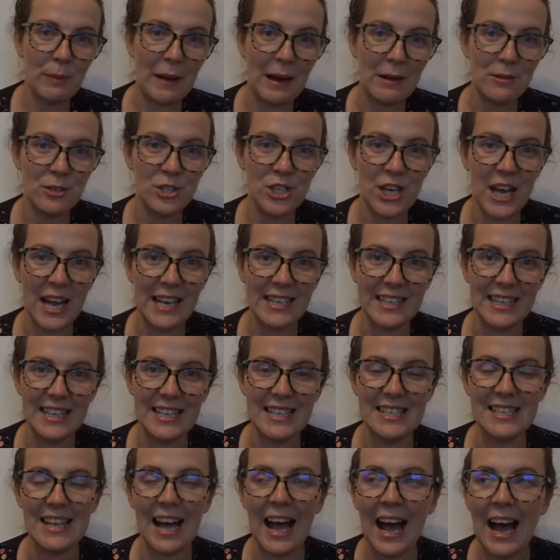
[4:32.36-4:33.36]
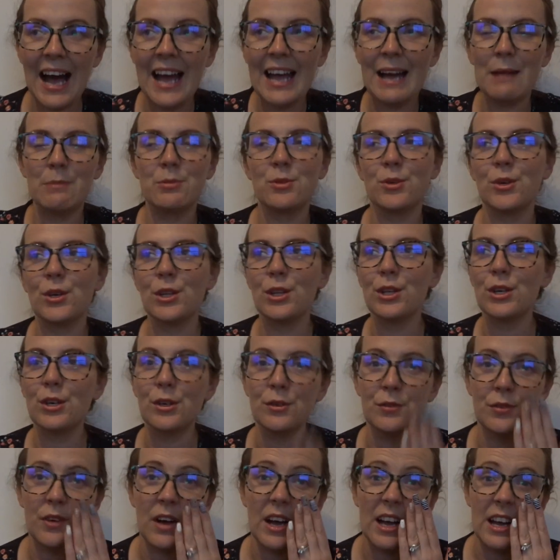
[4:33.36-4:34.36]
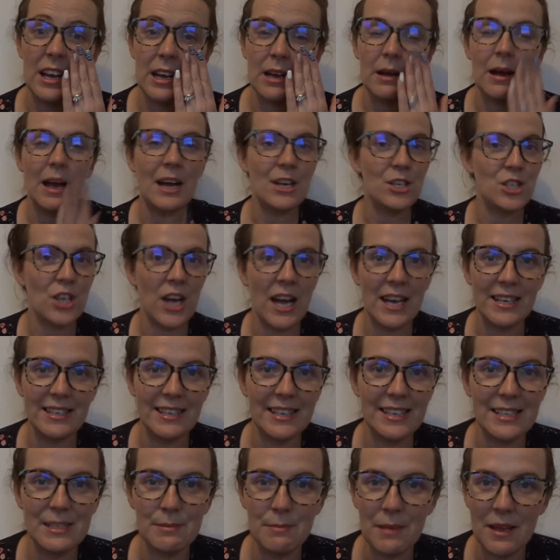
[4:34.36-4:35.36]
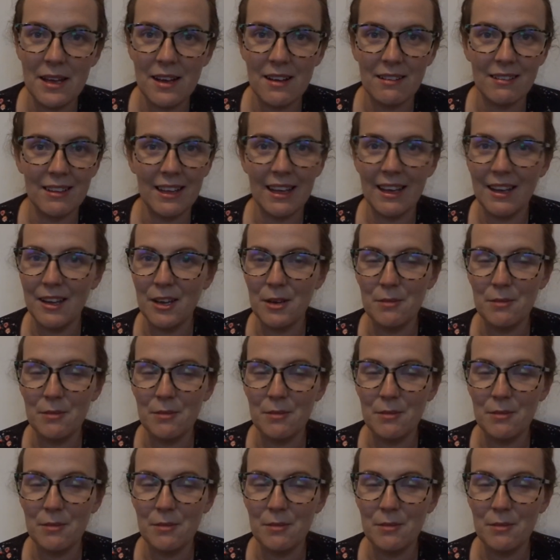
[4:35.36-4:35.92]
about Chinese. I absolutely love a Chinese meal.